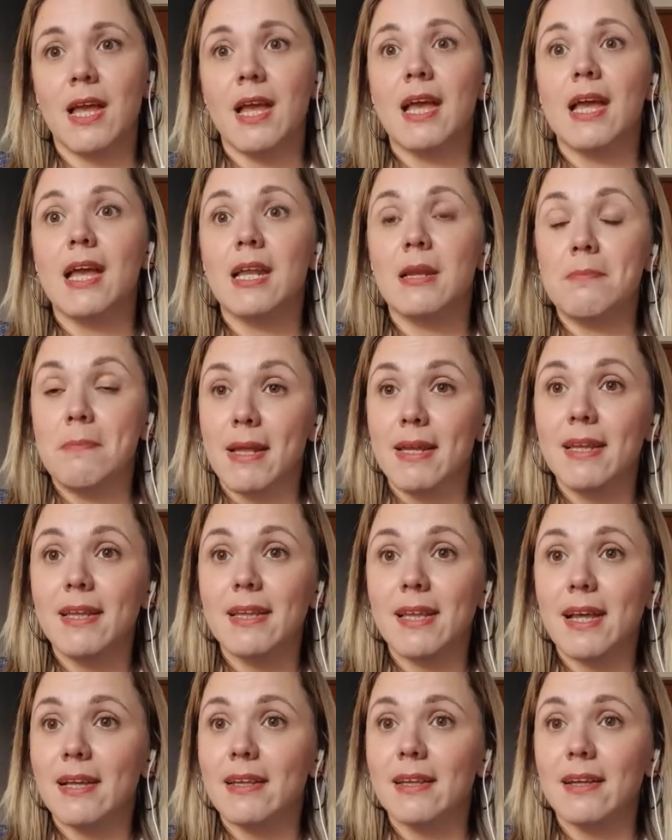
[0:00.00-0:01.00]
In many
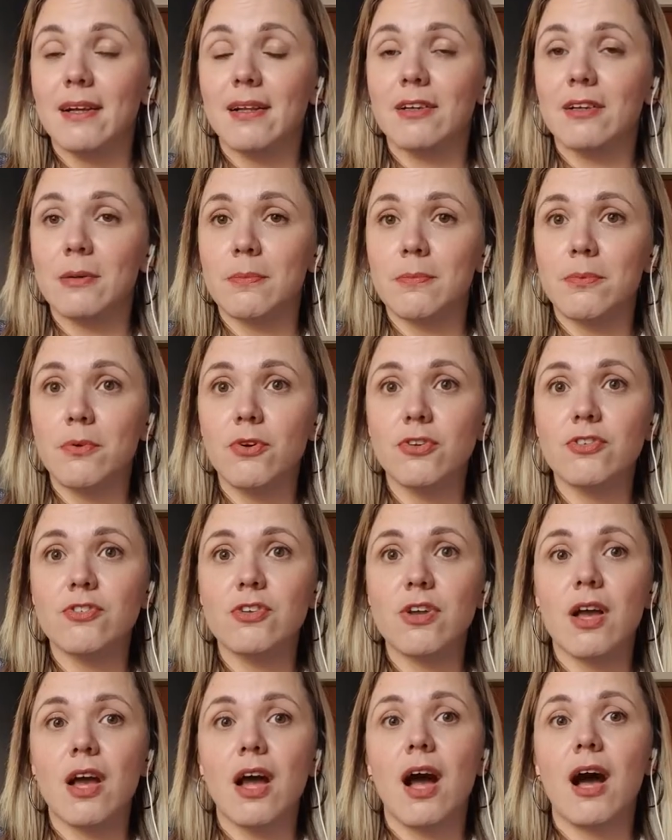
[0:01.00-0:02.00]
technical reports,
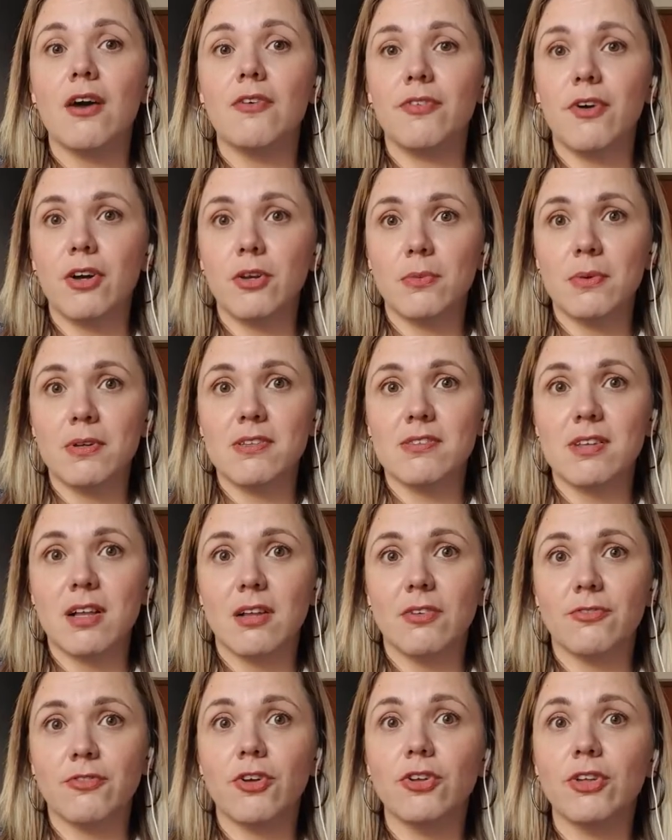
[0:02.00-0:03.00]
I found
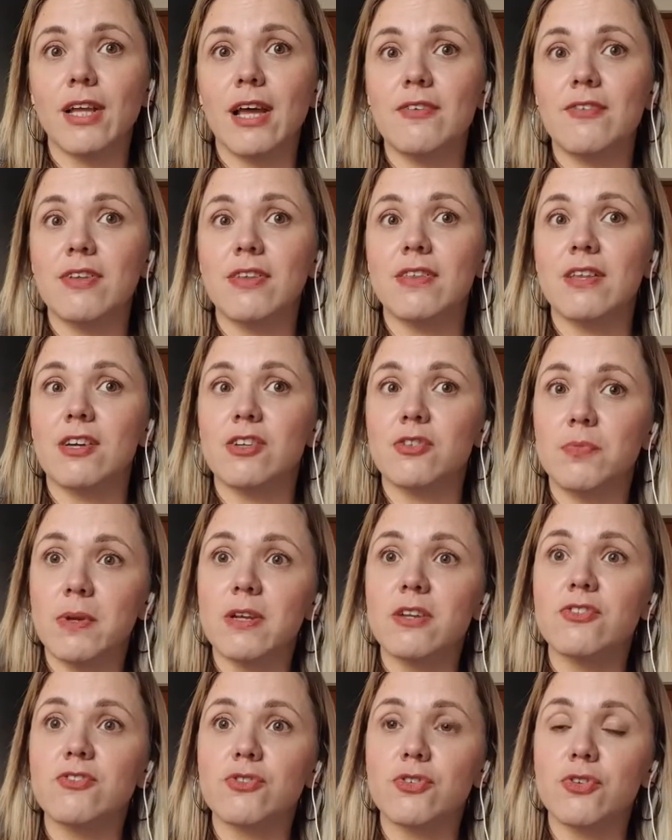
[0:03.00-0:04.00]
myself not having the
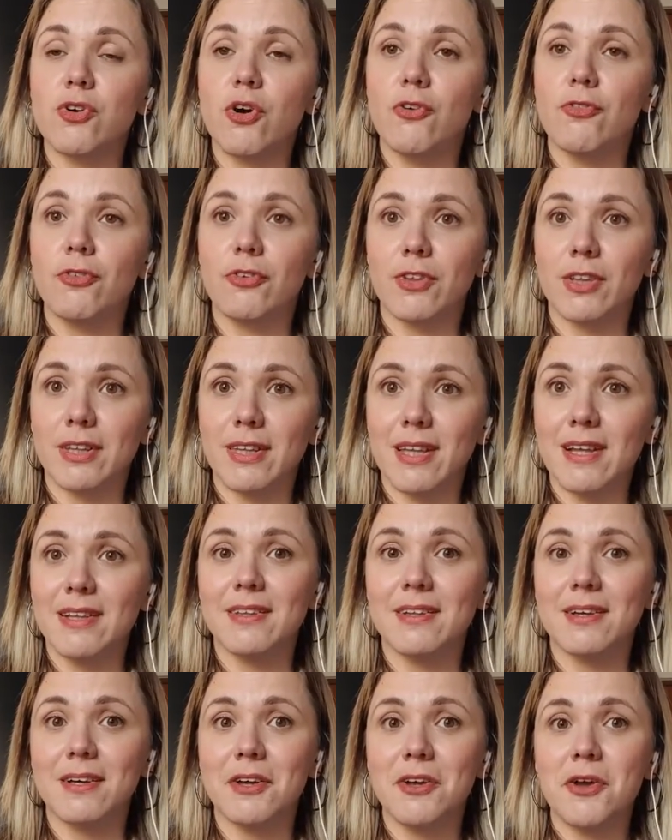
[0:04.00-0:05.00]
experience to go for the
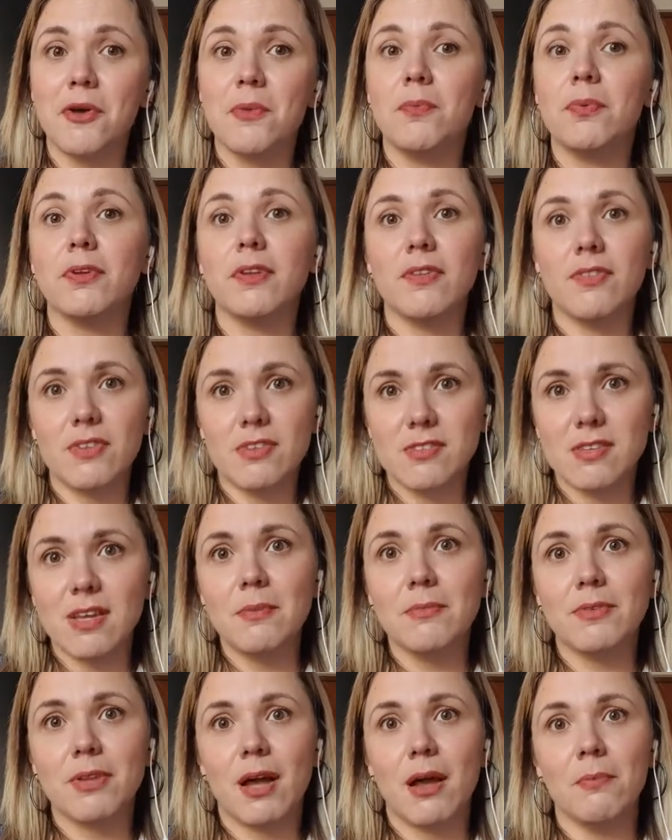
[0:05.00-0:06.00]
tender, but at the
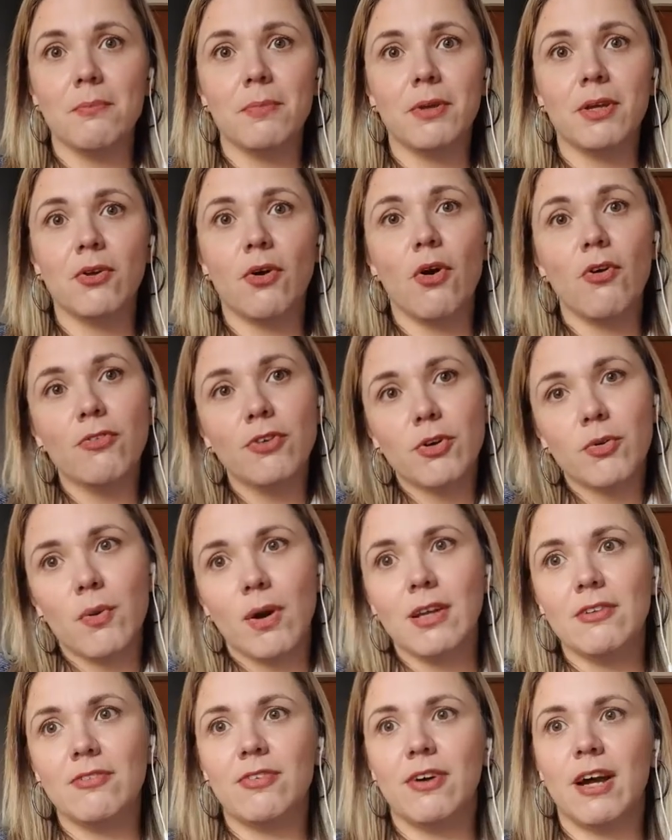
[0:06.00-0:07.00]
same time being
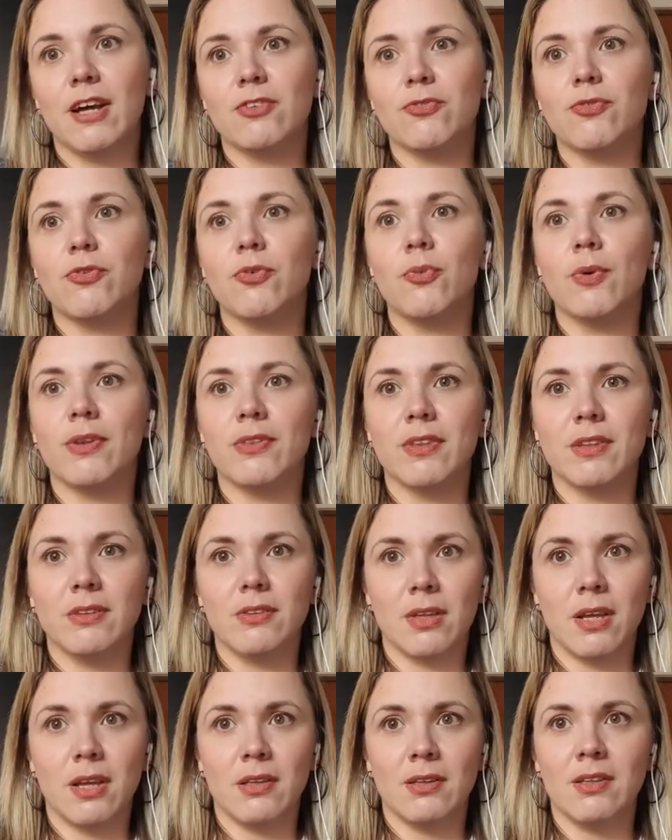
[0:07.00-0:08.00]
overqualified for what the
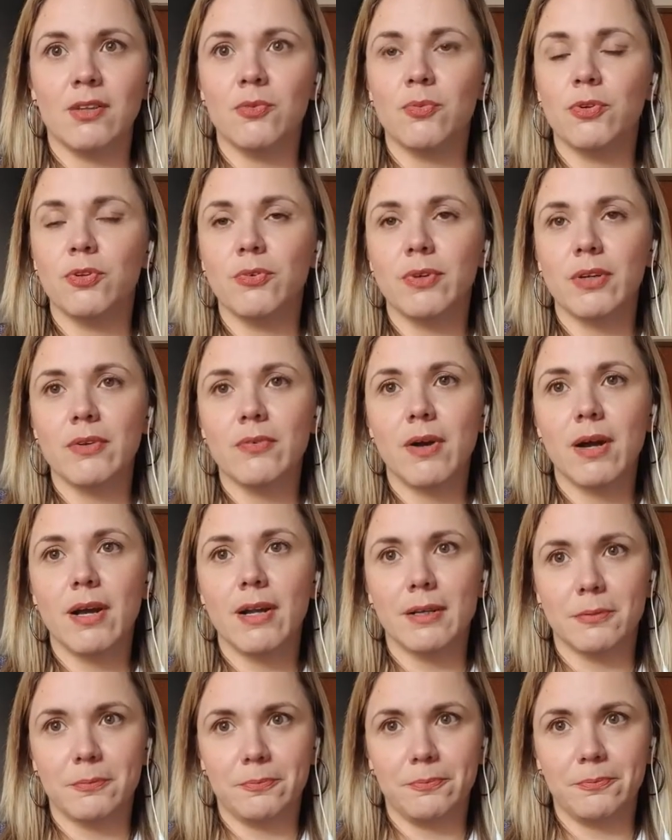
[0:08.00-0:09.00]
tender would require.